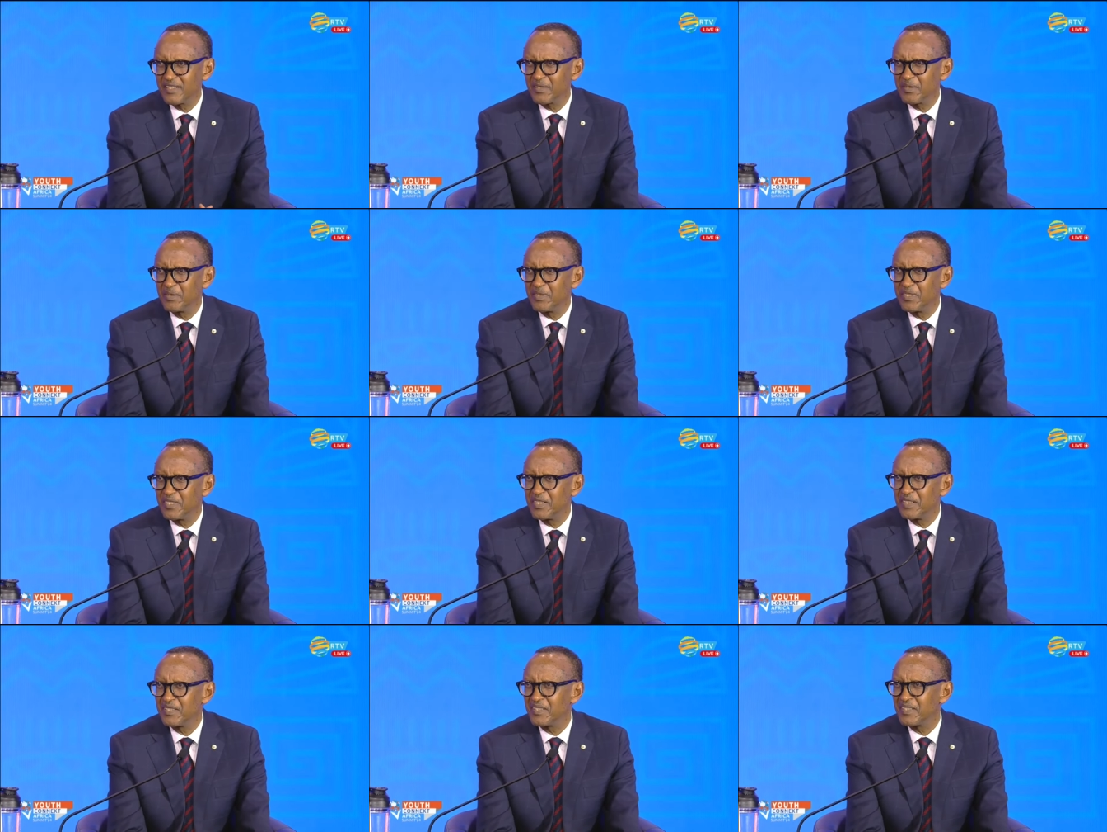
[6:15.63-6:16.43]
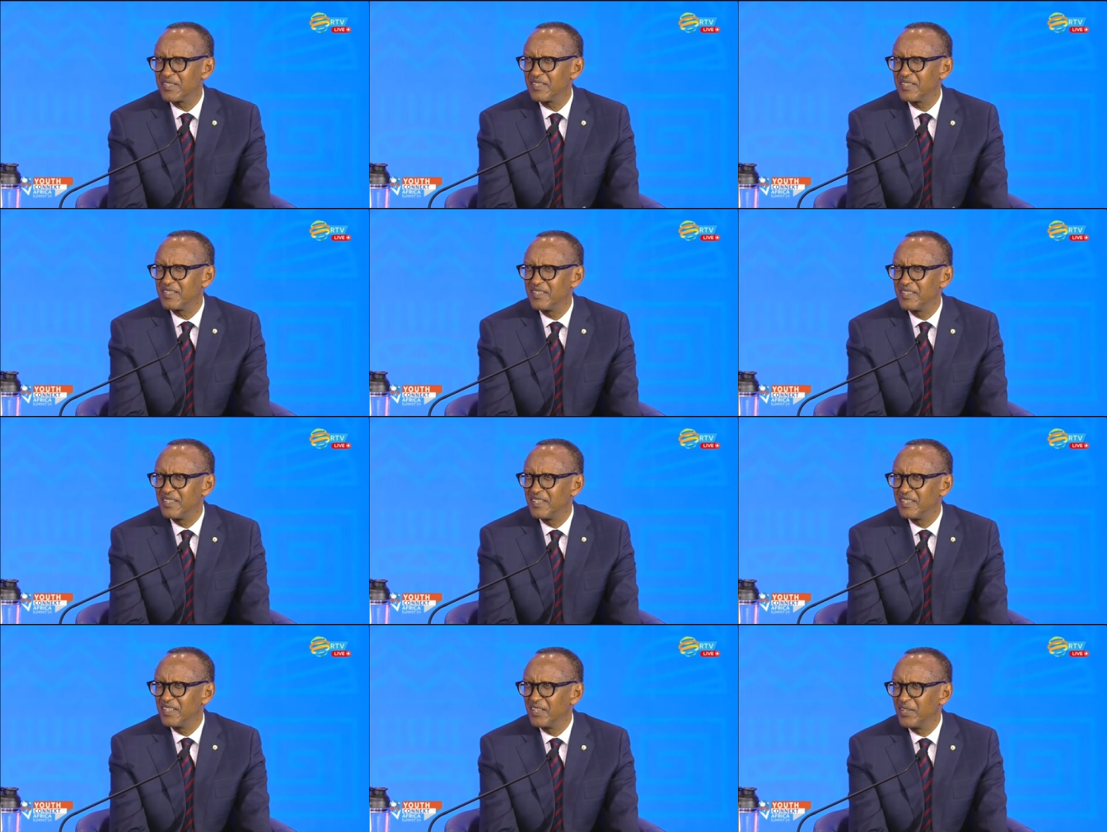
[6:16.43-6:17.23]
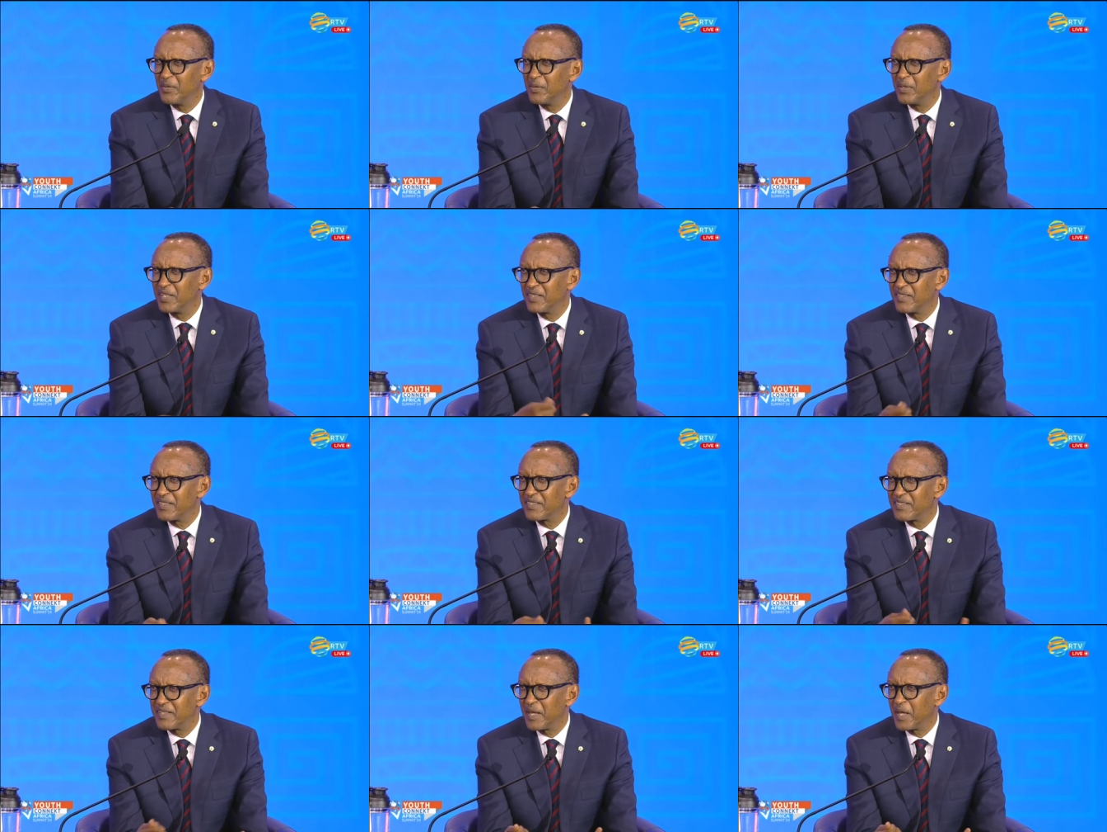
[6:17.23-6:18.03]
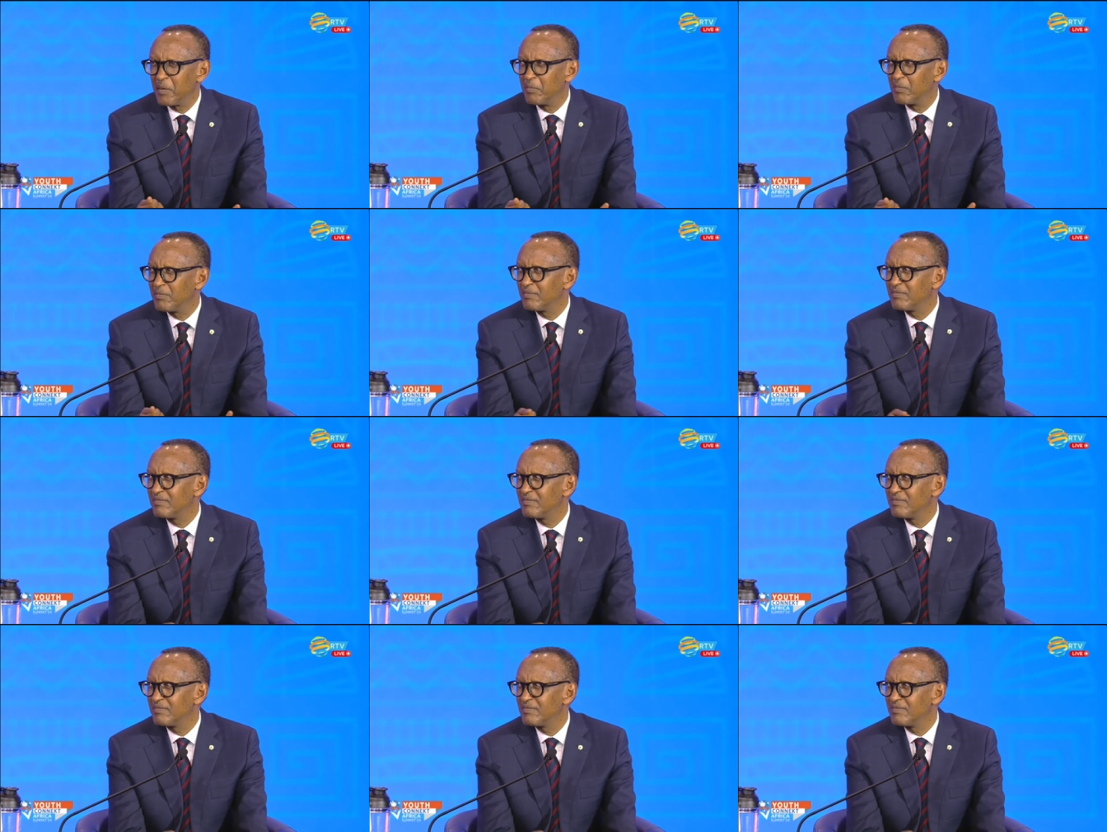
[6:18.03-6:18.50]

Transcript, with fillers: colleagues, doing the same